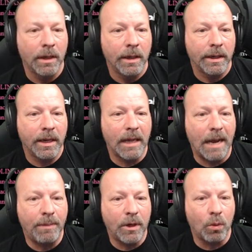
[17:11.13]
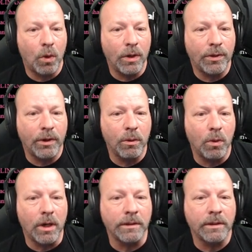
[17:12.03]
Get a lap under
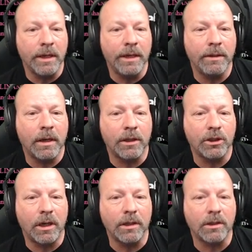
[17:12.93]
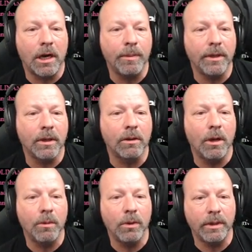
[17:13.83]
131, and you got a shot at topping the
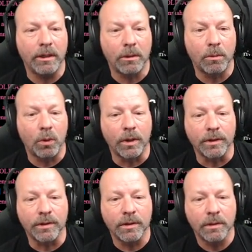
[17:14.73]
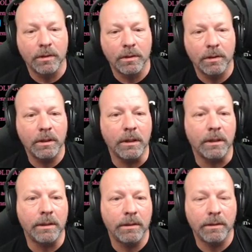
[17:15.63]
global leaderboards. Yeah.
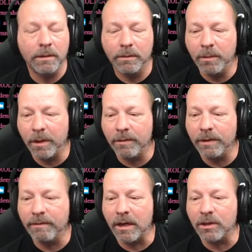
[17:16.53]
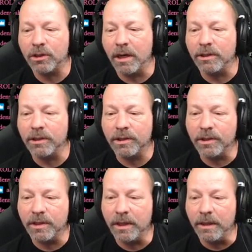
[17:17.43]
I'll have to give that a shot just to
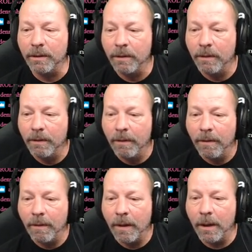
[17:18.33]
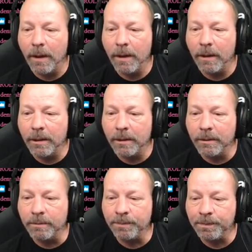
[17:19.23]
see.
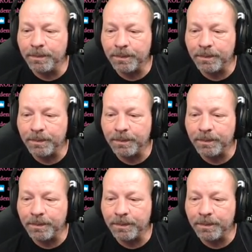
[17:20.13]
Um...